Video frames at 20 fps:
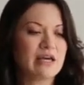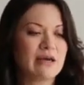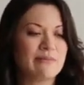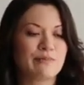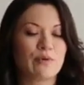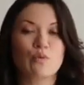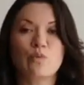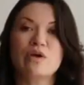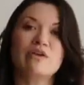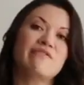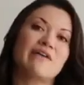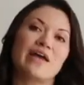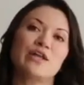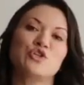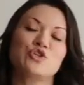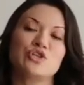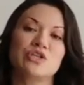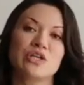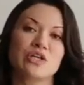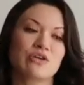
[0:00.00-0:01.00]
but we've
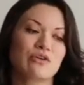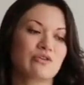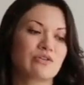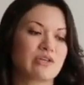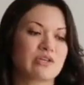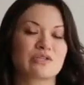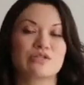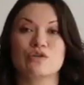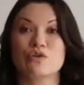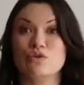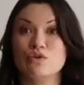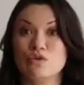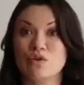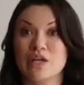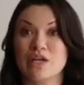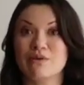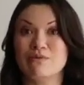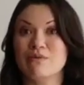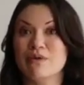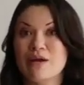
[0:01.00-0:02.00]
engineered this so you
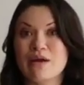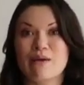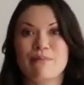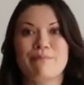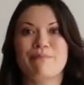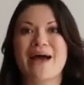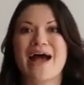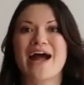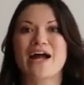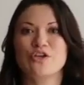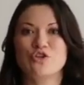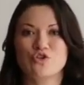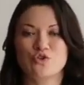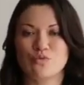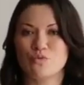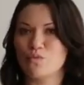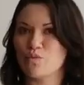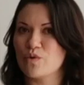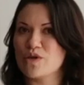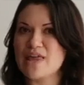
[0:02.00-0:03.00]
can batch
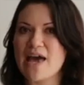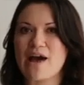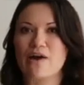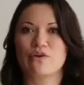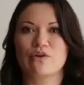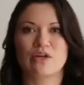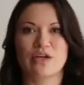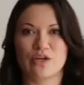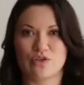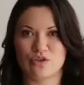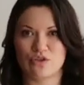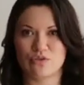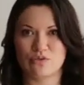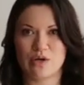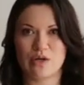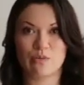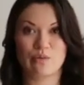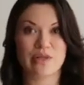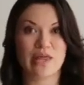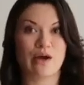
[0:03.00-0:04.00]
without issue
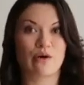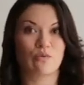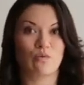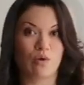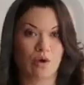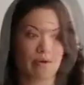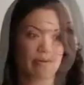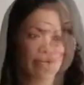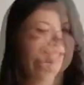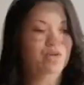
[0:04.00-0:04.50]
and without work.